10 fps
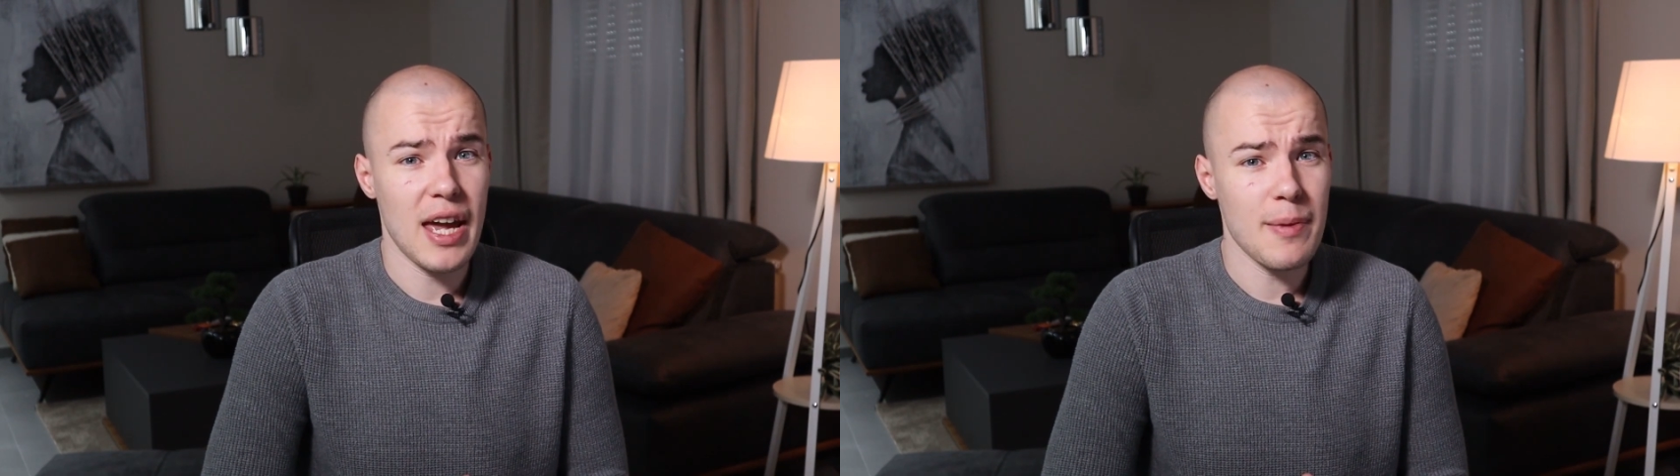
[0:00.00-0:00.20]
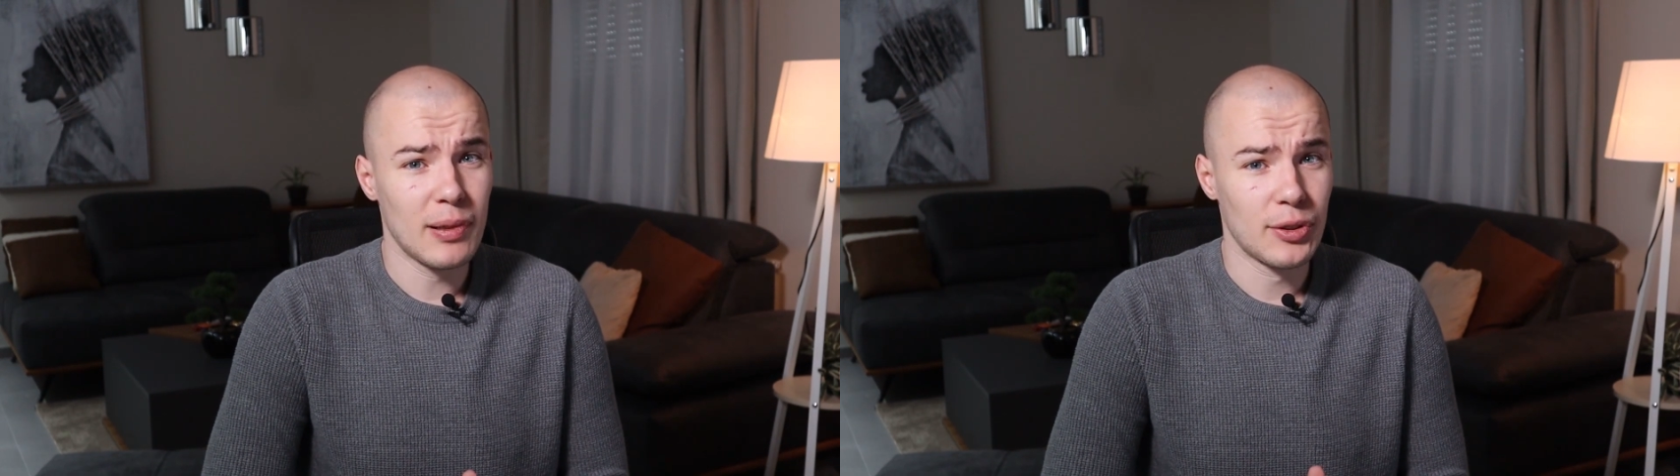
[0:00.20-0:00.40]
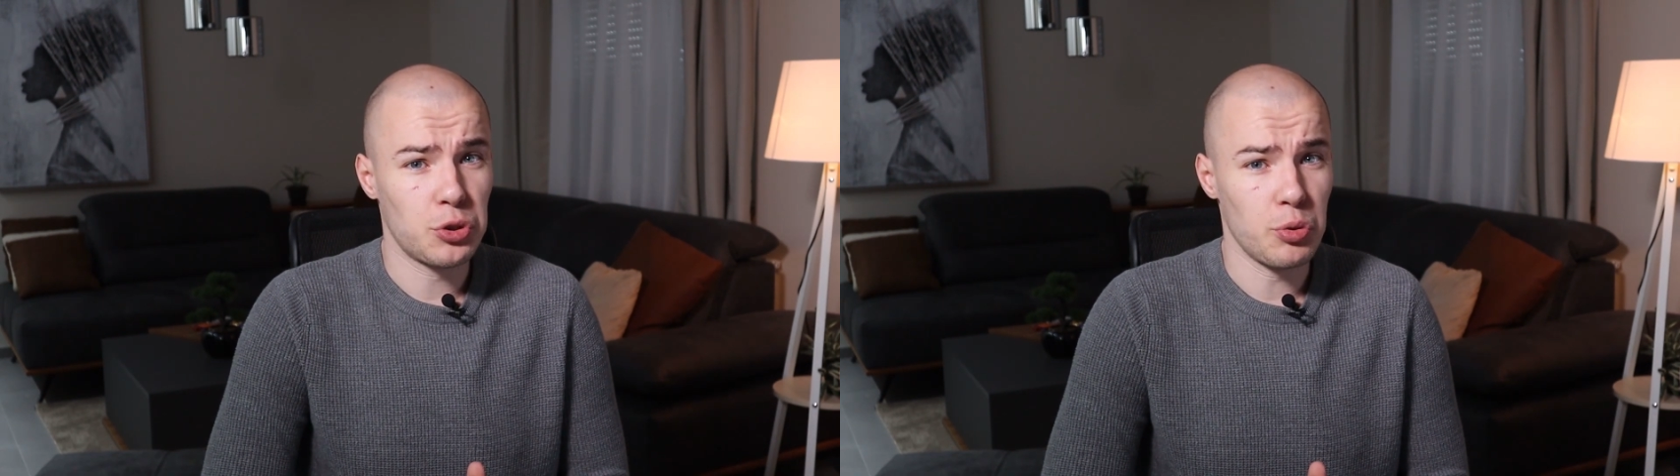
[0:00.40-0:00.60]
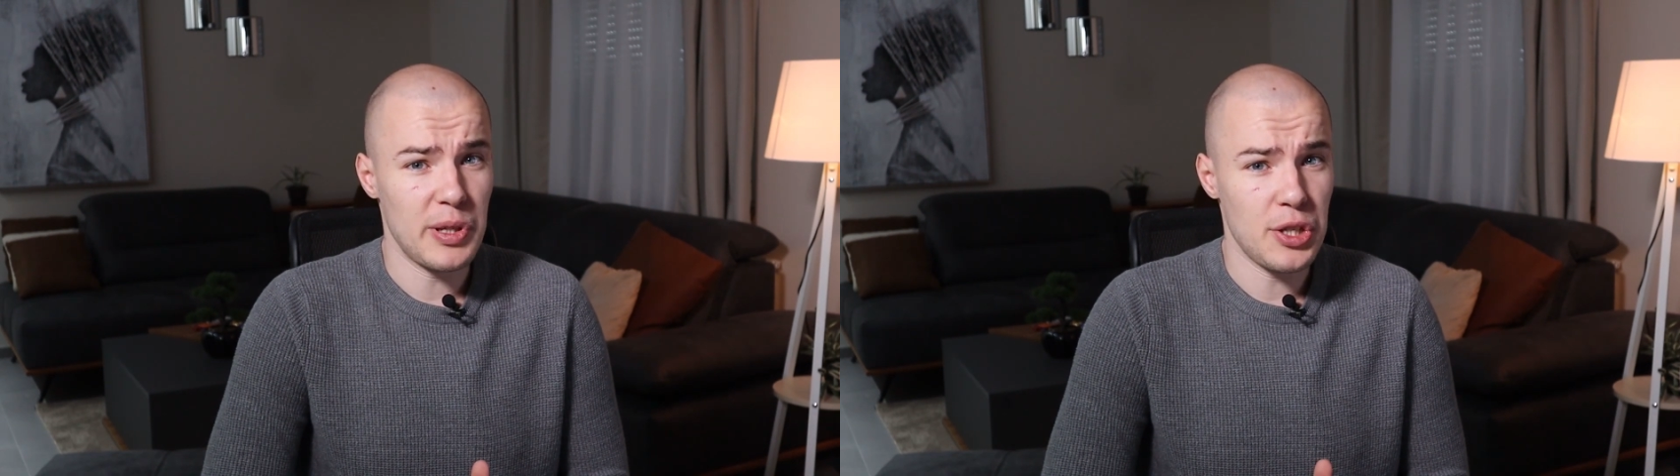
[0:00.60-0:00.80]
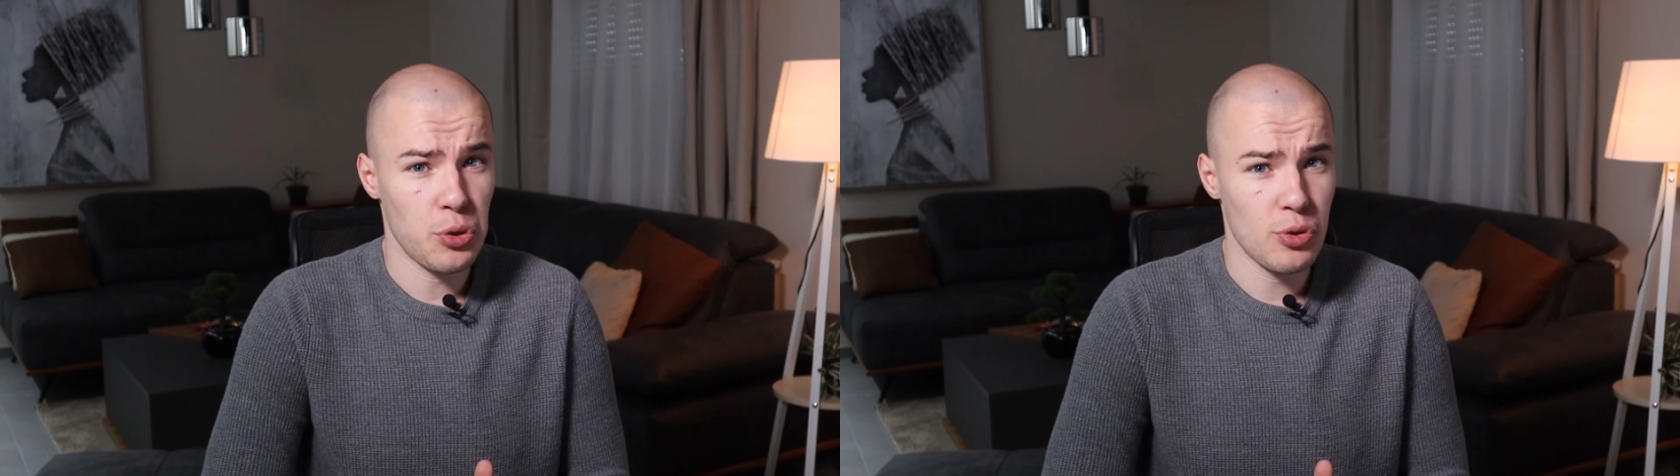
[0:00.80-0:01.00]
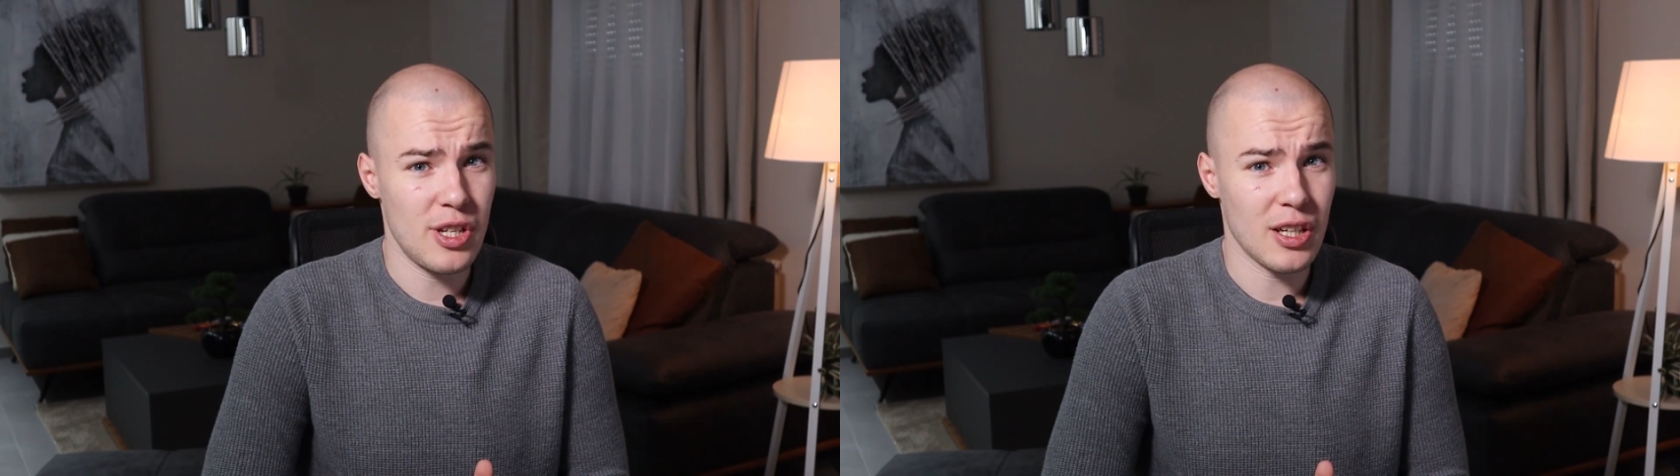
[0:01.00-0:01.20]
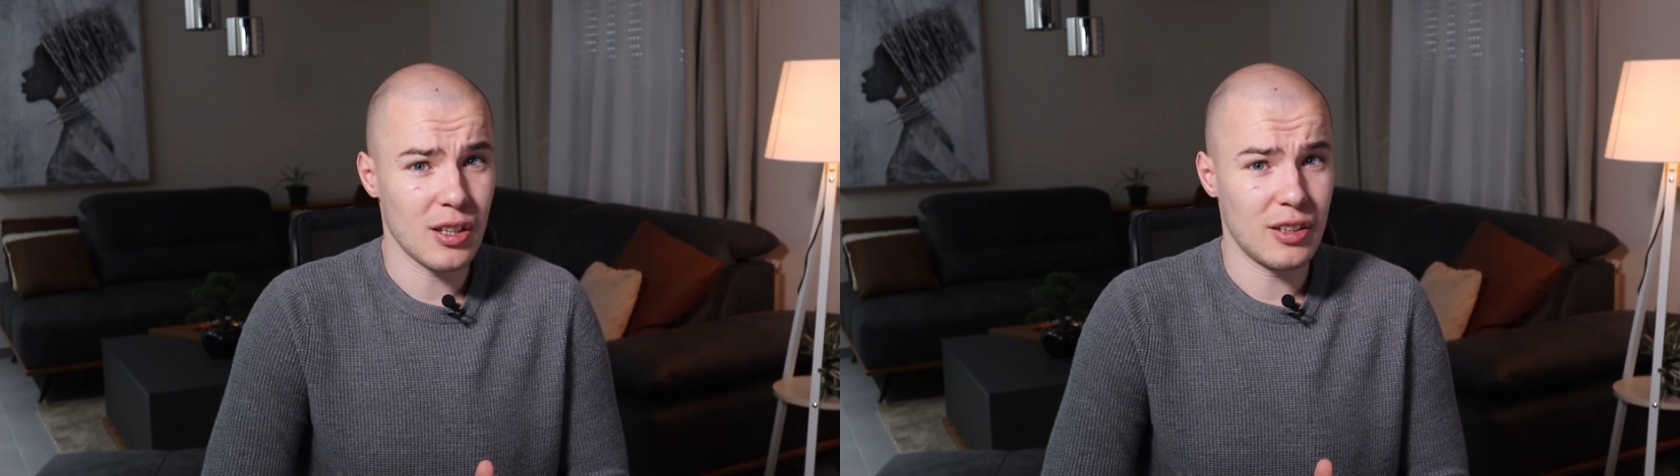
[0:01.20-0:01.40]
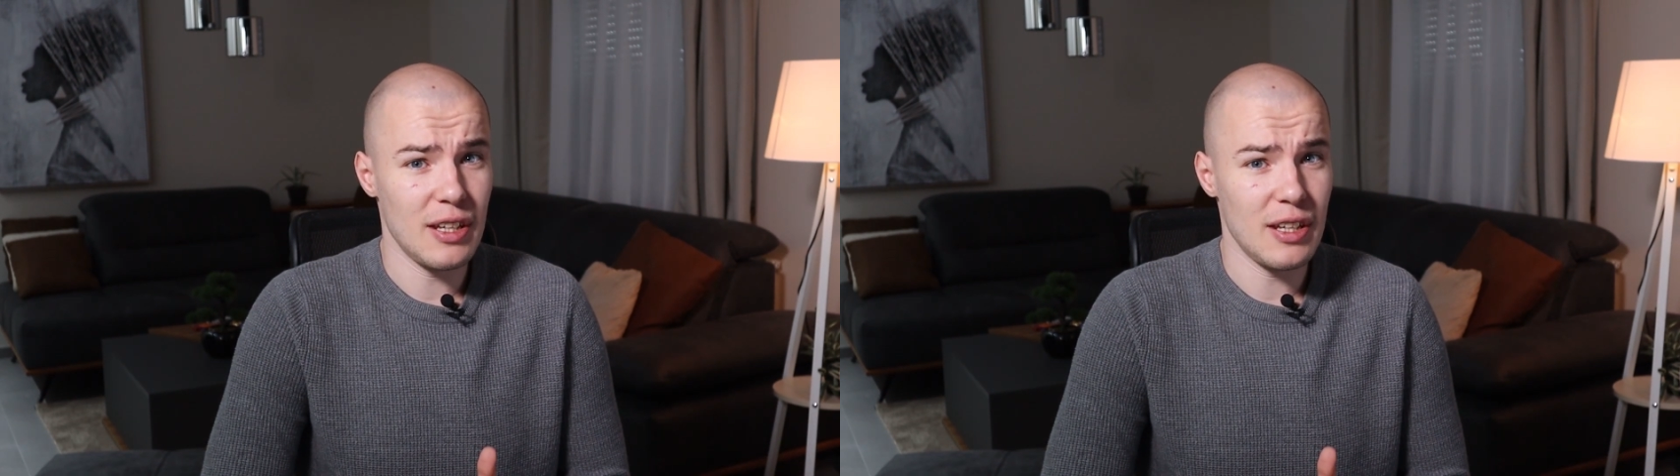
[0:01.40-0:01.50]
able to be using